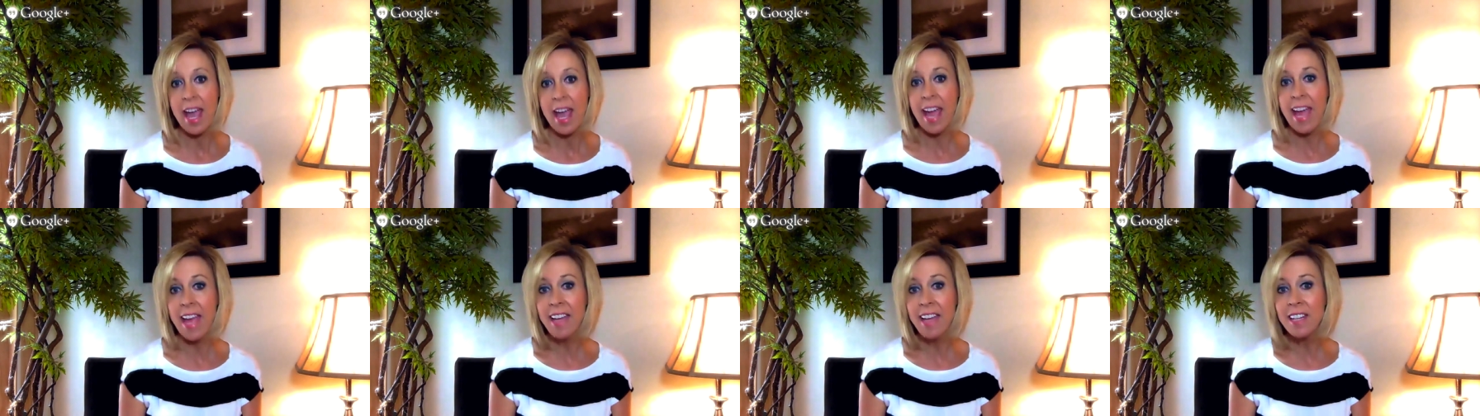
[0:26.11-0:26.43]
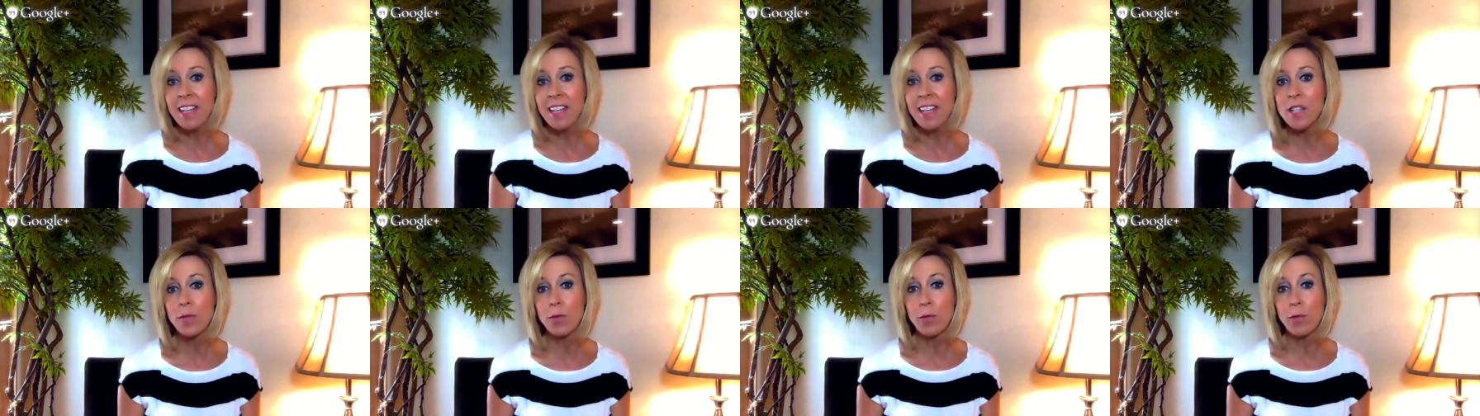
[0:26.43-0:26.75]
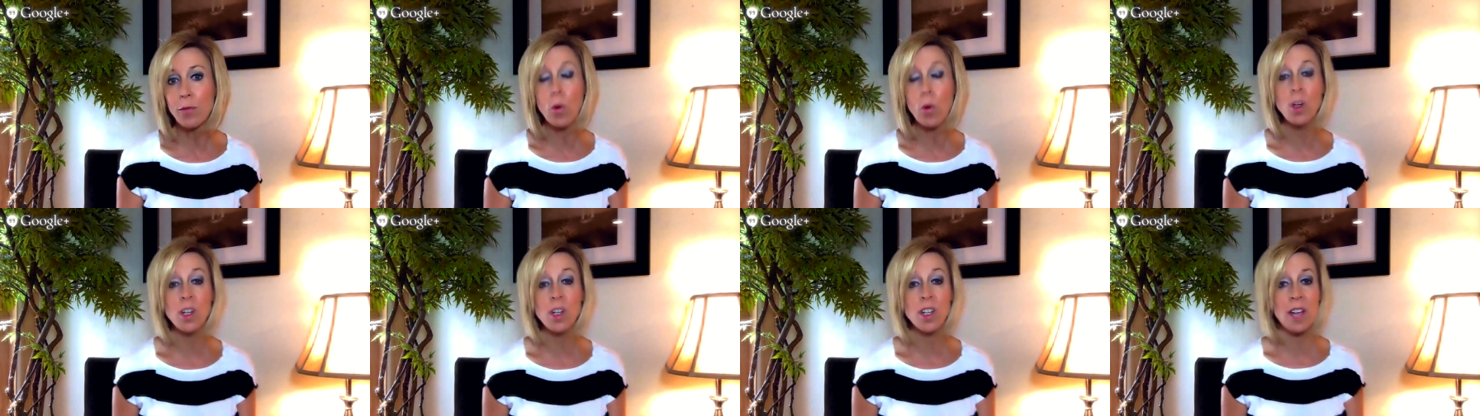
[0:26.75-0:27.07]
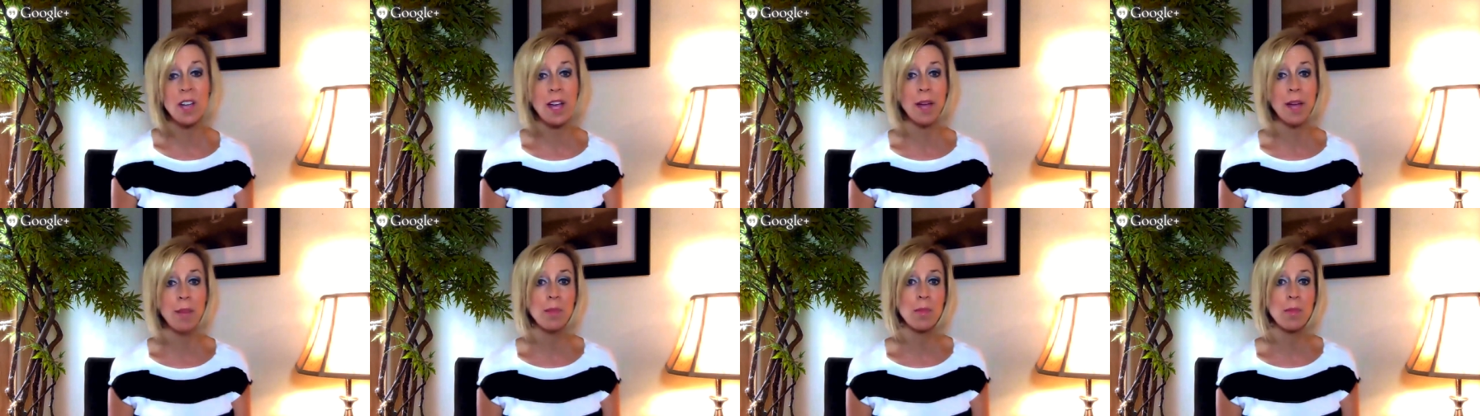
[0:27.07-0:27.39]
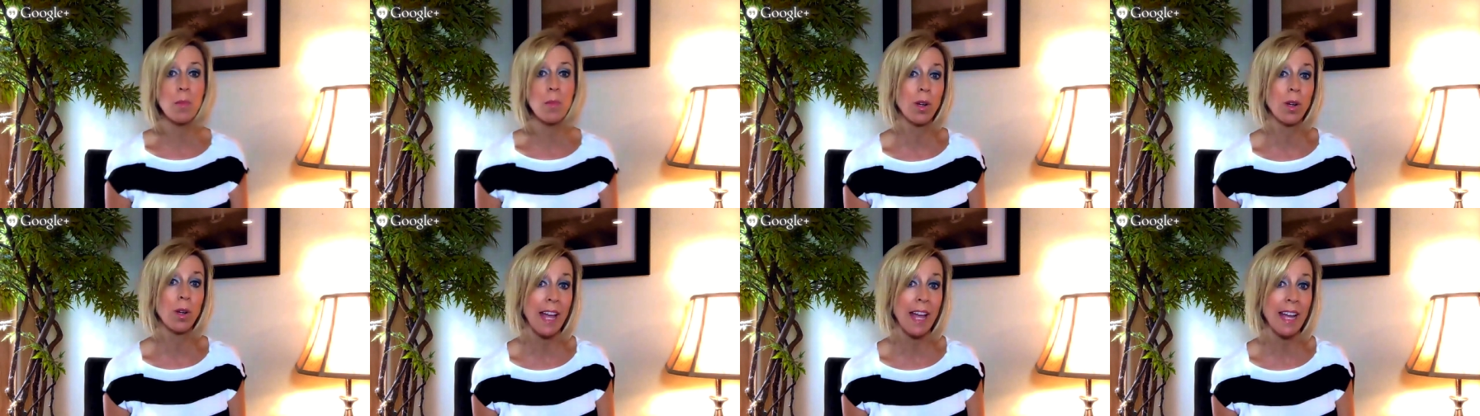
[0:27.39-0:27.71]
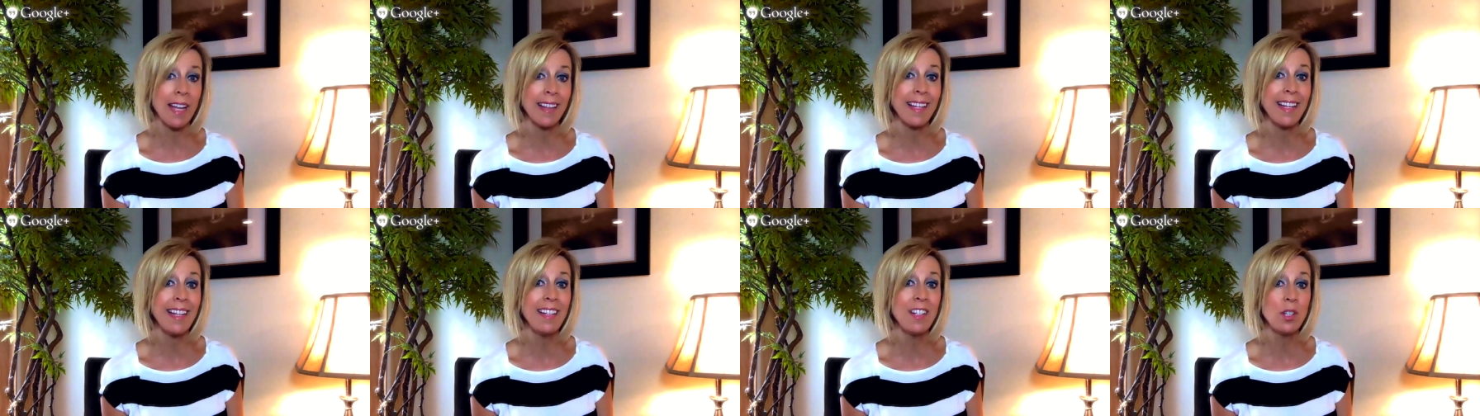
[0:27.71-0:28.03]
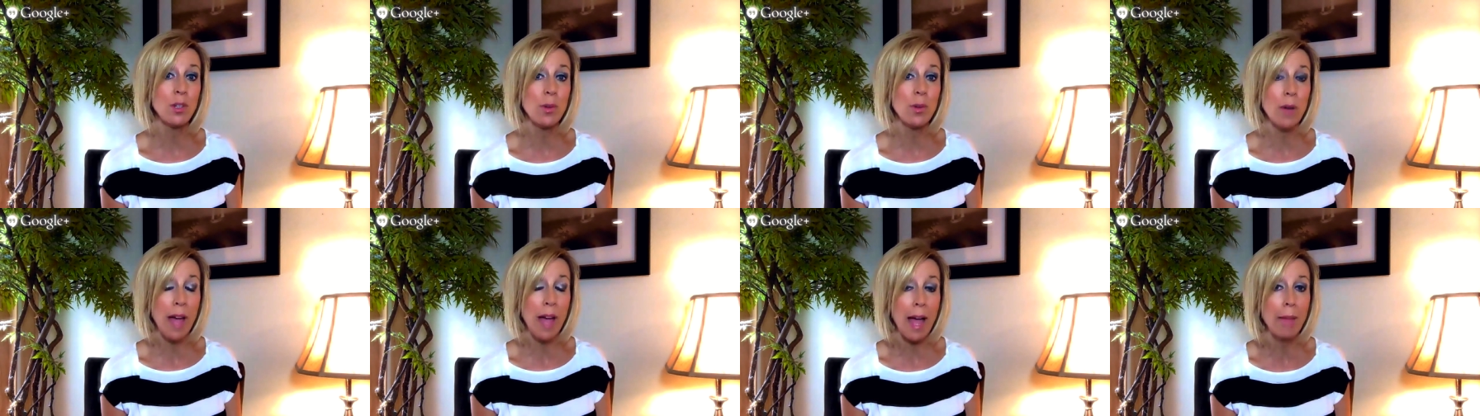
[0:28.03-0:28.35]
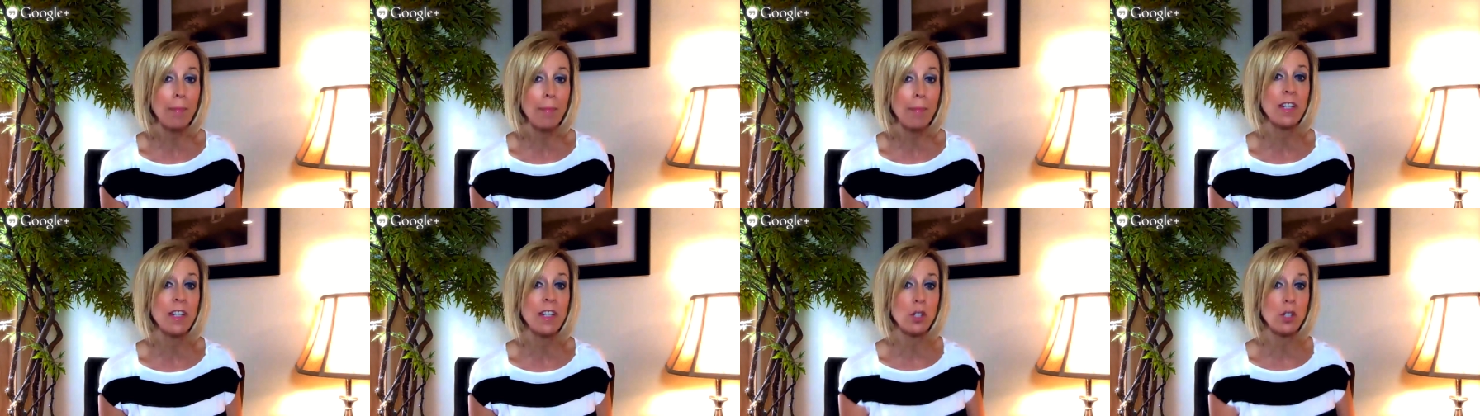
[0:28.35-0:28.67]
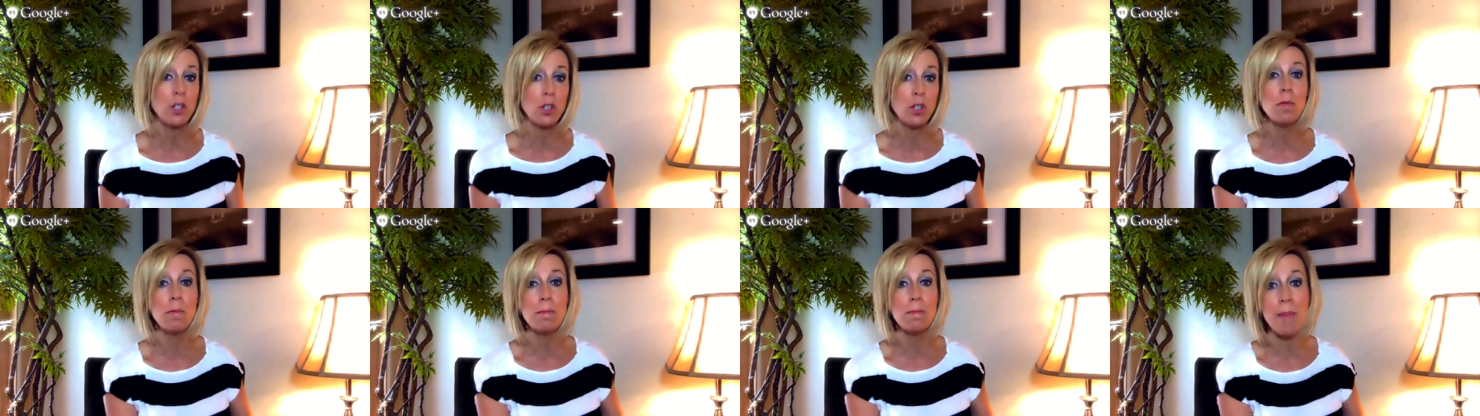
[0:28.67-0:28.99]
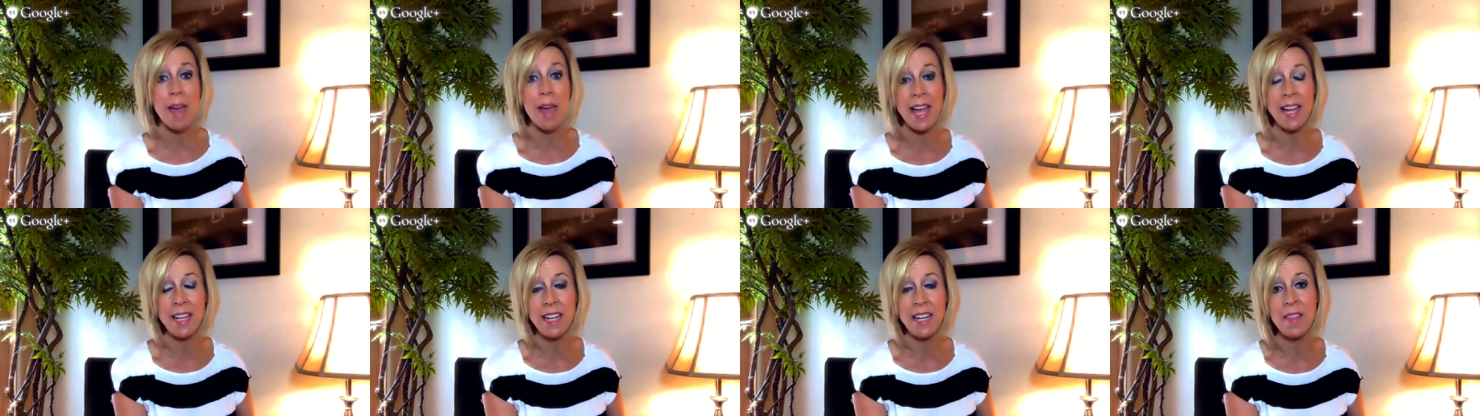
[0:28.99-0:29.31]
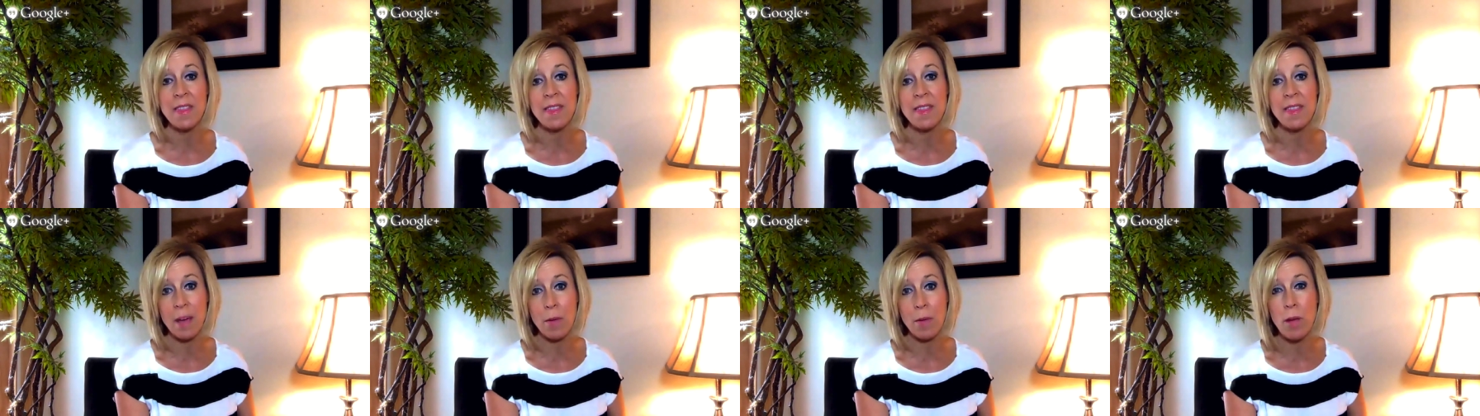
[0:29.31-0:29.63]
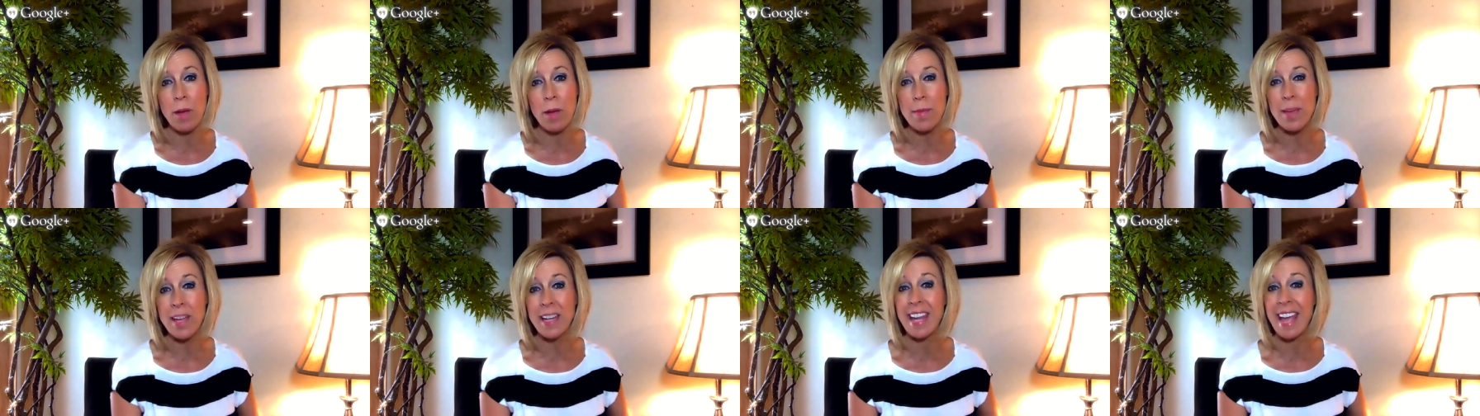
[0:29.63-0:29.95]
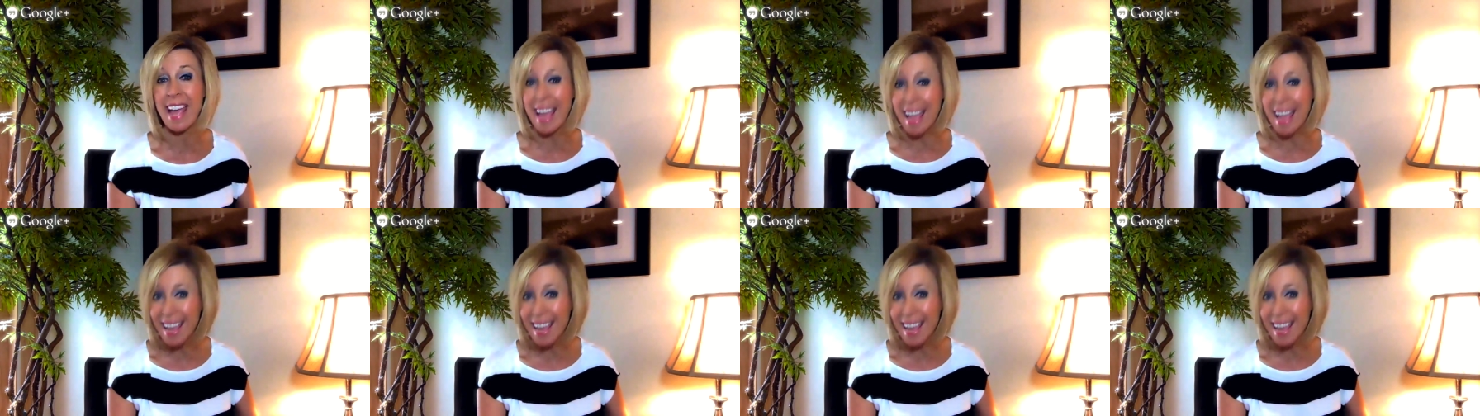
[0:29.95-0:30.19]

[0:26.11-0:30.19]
And it's four times more likely to happen to men than women.